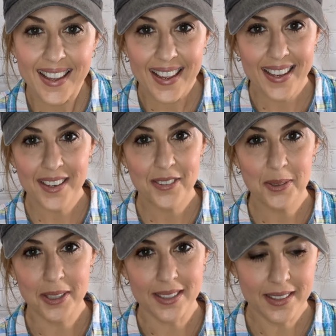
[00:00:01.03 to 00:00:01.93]
Hey
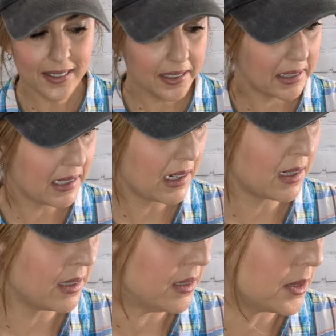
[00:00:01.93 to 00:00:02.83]
everyone.
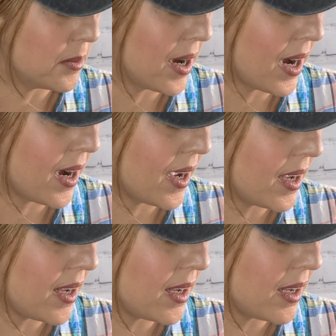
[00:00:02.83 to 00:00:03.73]

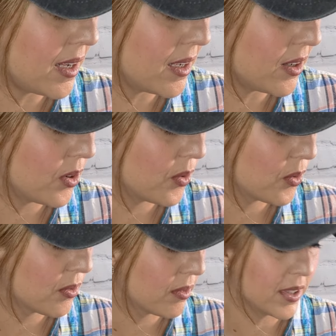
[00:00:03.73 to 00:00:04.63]
I
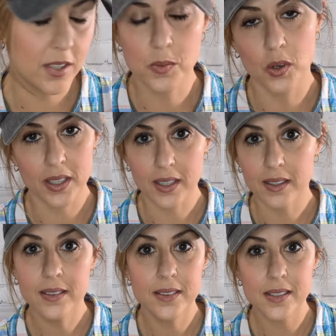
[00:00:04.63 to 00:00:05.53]
this
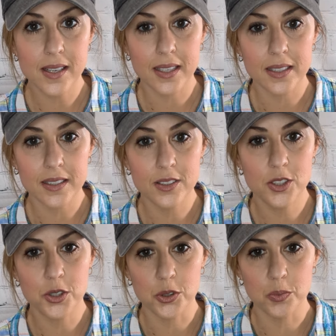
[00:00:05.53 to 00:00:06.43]
morning decided
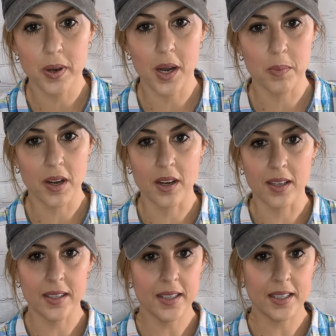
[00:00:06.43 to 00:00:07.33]
to pop
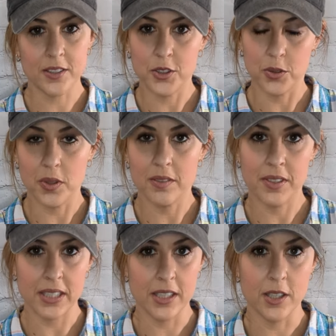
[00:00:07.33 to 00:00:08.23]
on and do a
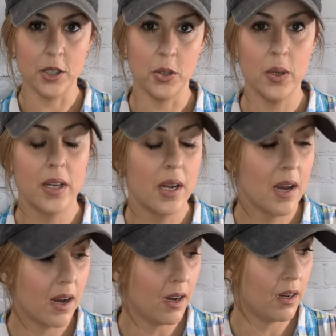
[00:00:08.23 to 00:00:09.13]
video
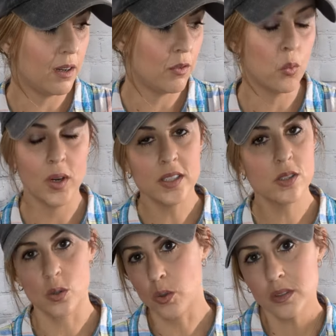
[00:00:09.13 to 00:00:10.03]
of what
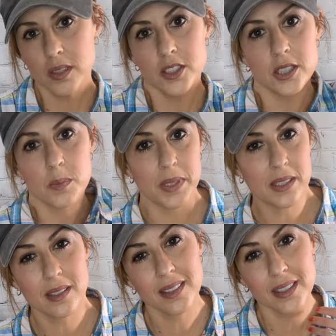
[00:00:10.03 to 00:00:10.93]
sold just
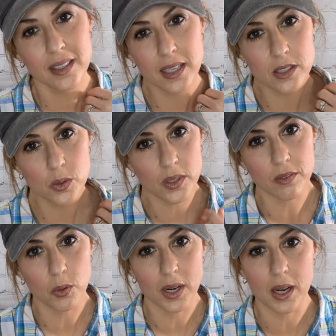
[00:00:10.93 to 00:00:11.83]
basically in the last
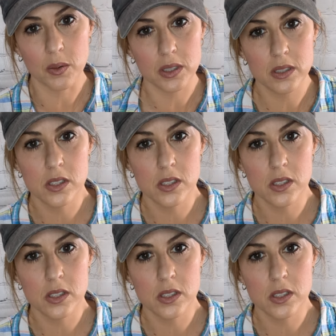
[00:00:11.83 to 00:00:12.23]
24 hours.